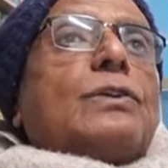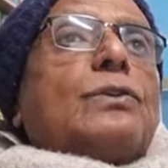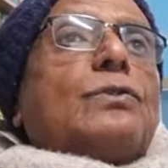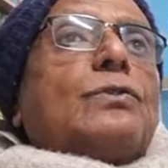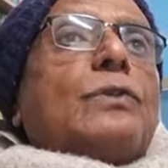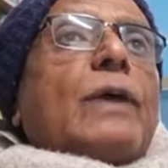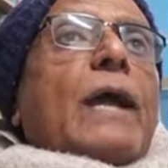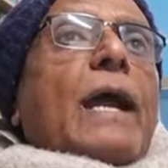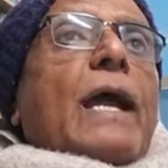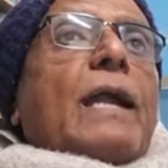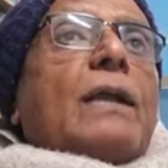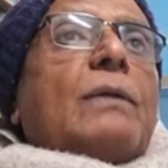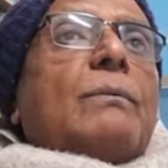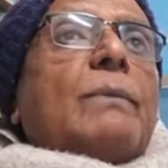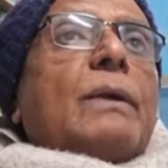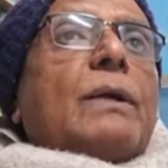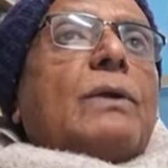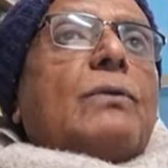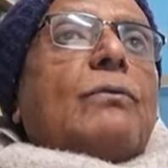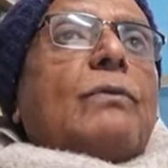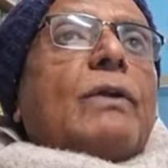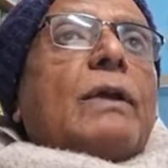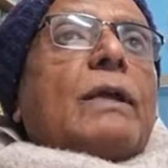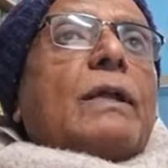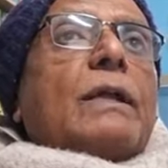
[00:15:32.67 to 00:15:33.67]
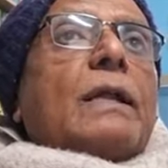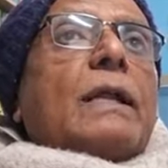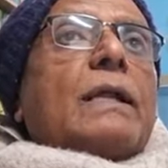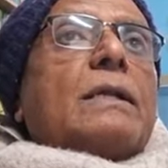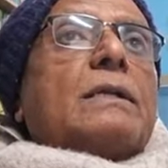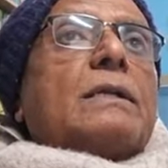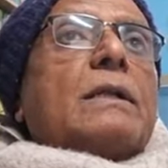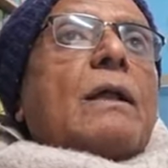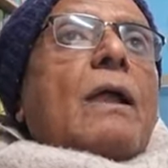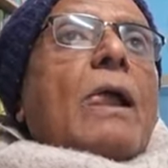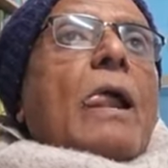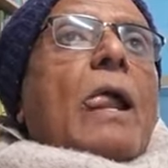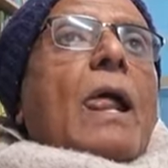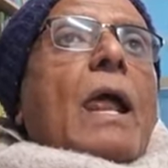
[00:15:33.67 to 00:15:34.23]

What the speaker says: to admit weakness,